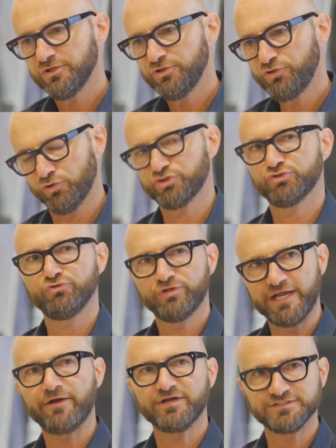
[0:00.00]
your true
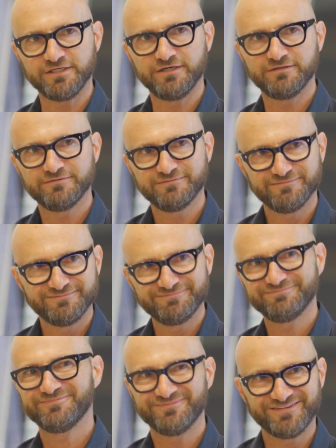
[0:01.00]
character
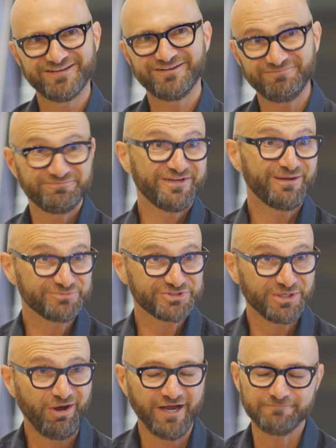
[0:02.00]
comes to
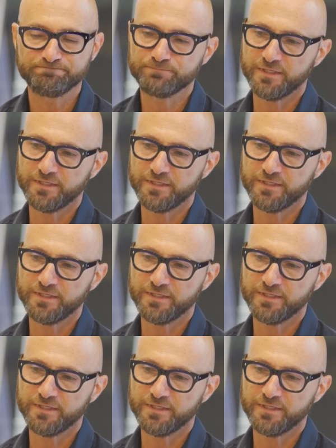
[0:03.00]
light.